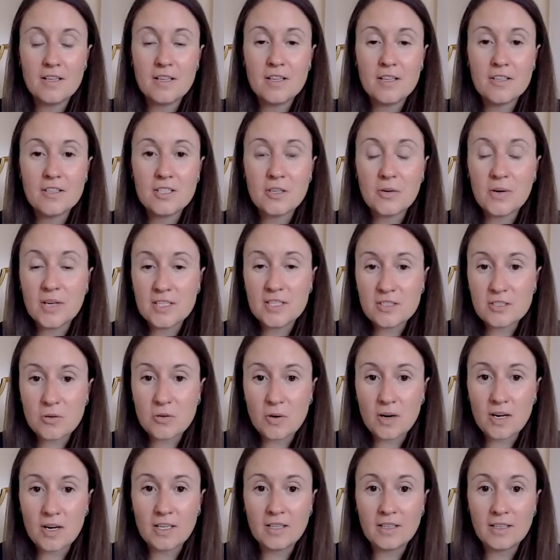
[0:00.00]
So
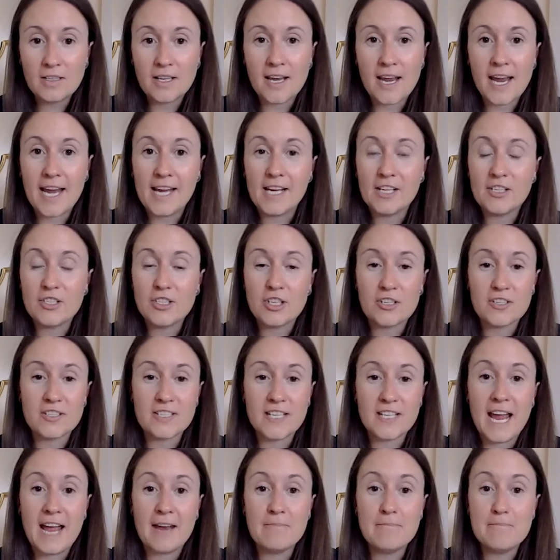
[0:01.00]
historically,
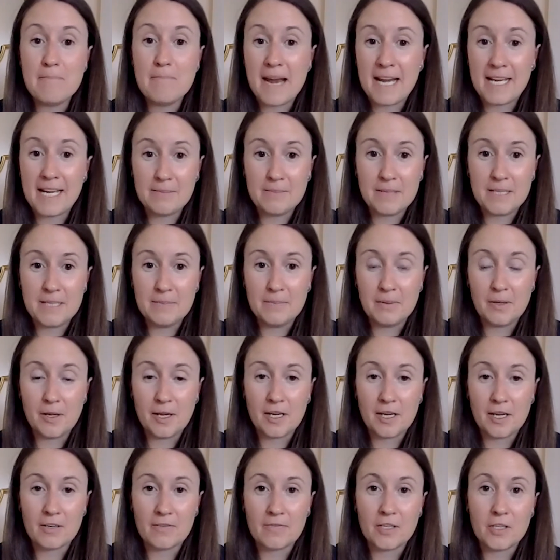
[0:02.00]
AHRC had many people
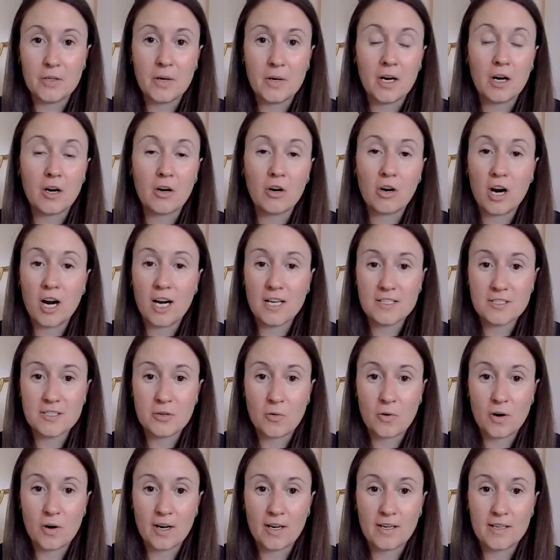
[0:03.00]
interviewing across the
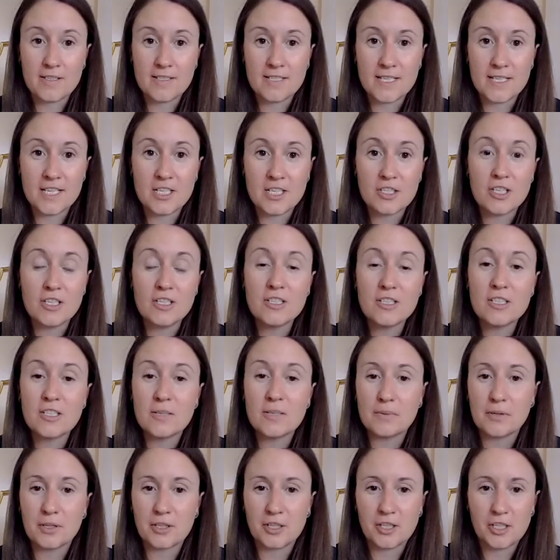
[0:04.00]
organization to
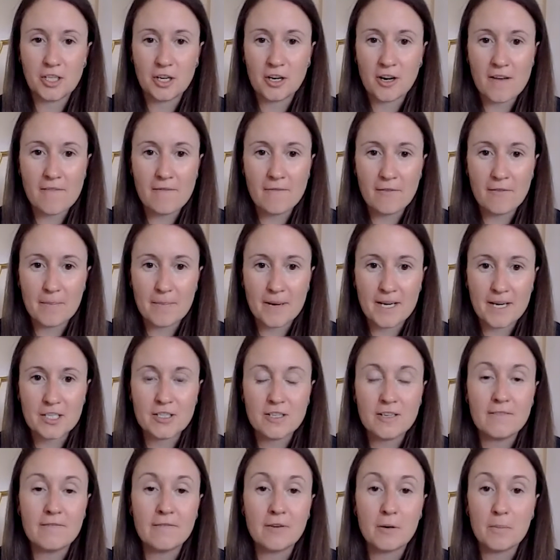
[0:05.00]
procure
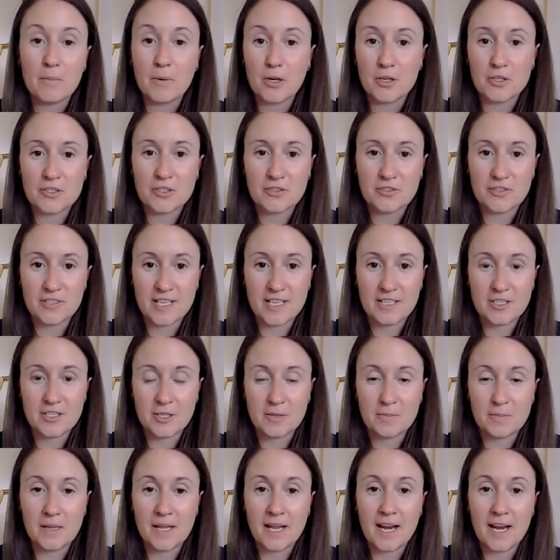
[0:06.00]
information for
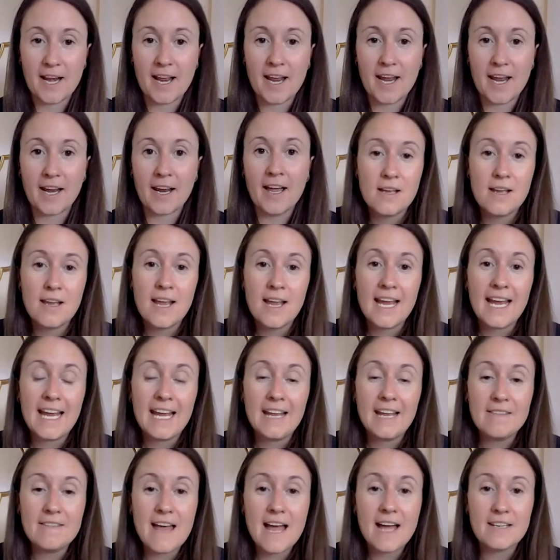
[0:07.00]
person-centered planning.
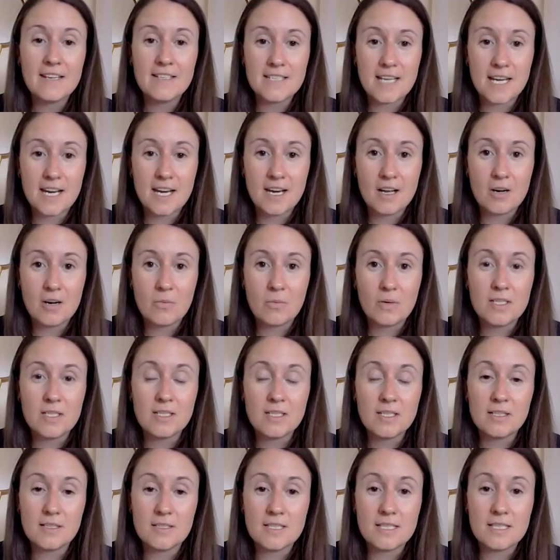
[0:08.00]
In that data, we
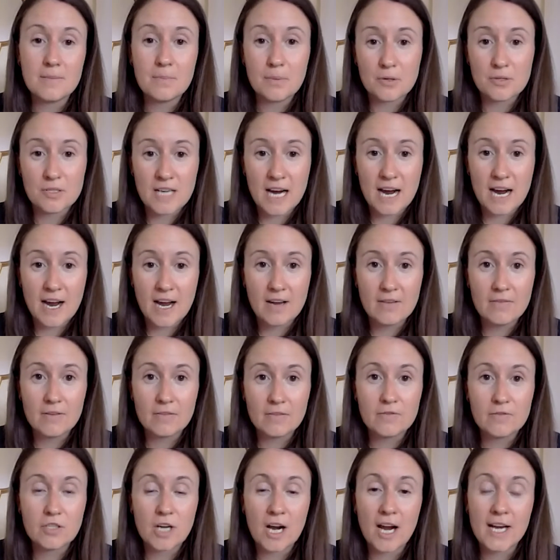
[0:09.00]
did a deeper dive
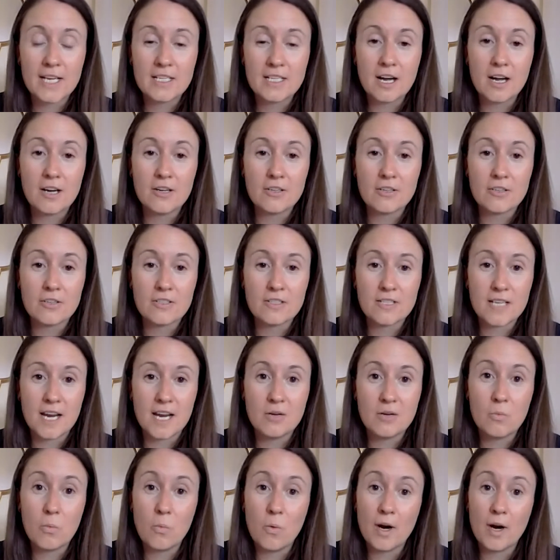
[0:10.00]
of trying to
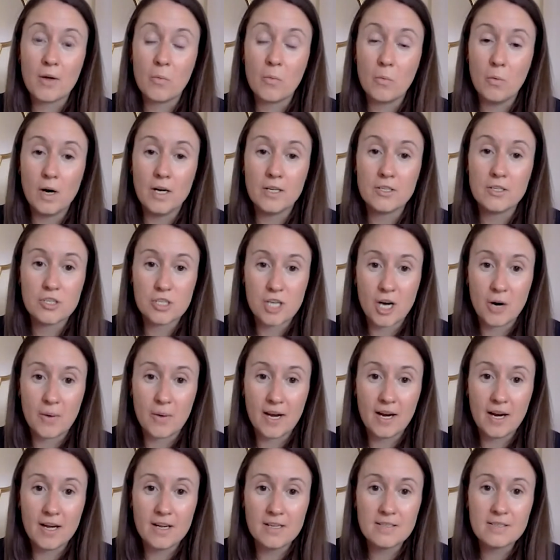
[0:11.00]
understand what it was
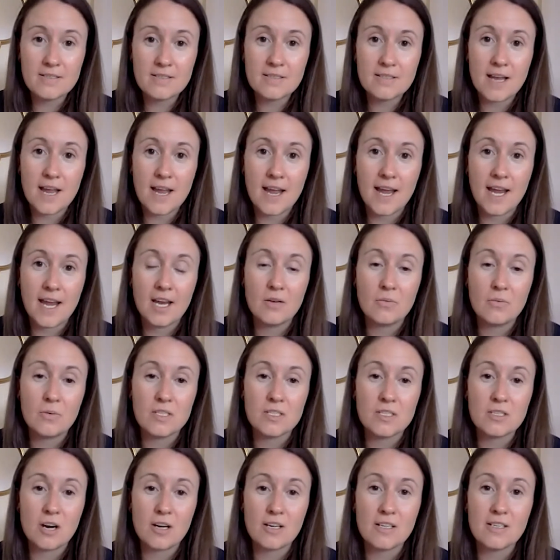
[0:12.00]
showing us, and we
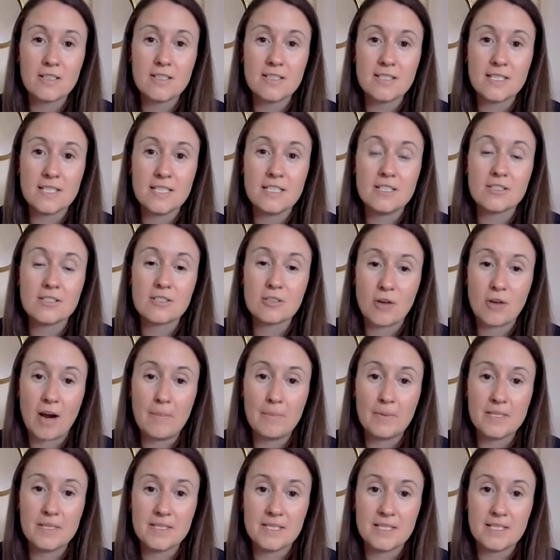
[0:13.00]
started to see
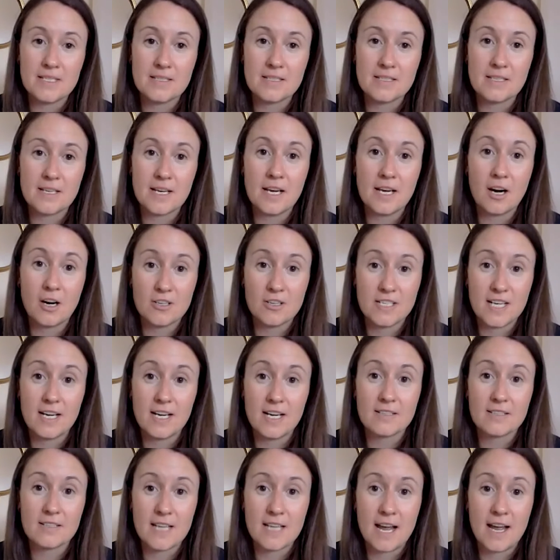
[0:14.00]
discrepancies in our
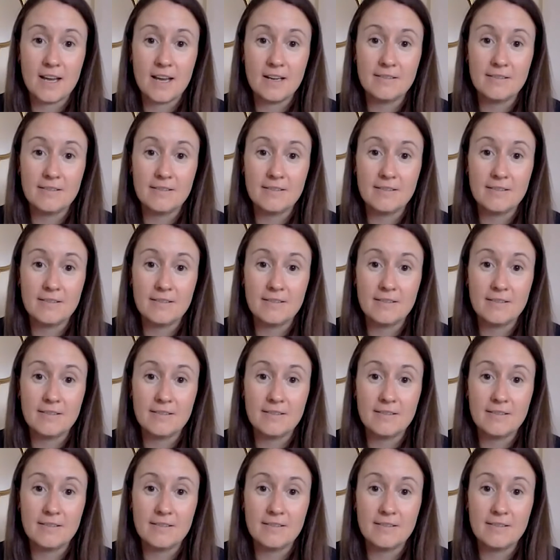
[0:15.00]
data set.